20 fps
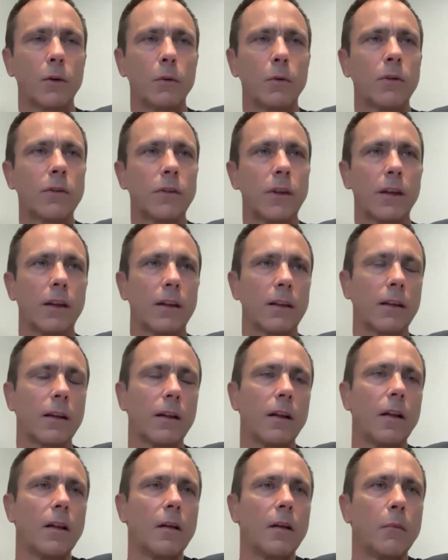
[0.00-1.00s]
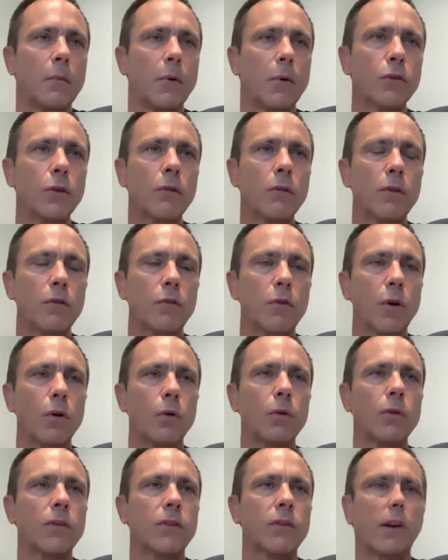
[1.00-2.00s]
So I would say that most of the
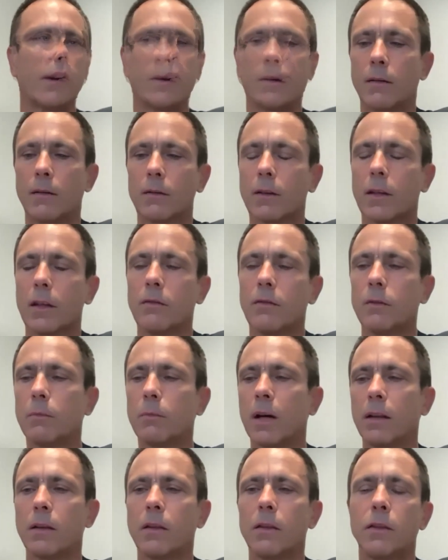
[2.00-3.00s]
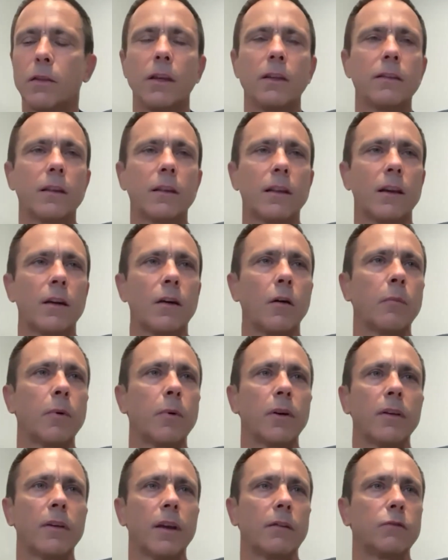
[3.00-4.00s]
roles are given by the things that the
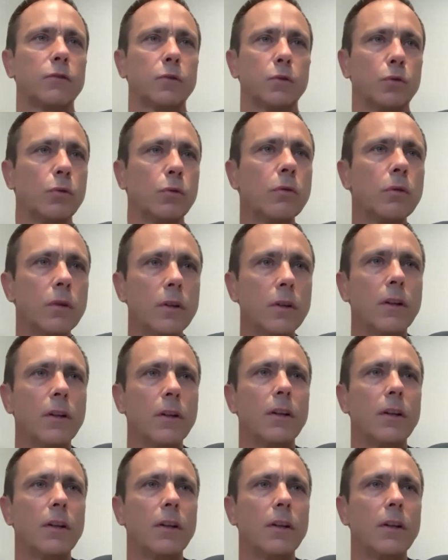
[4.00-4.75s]
companies have to do.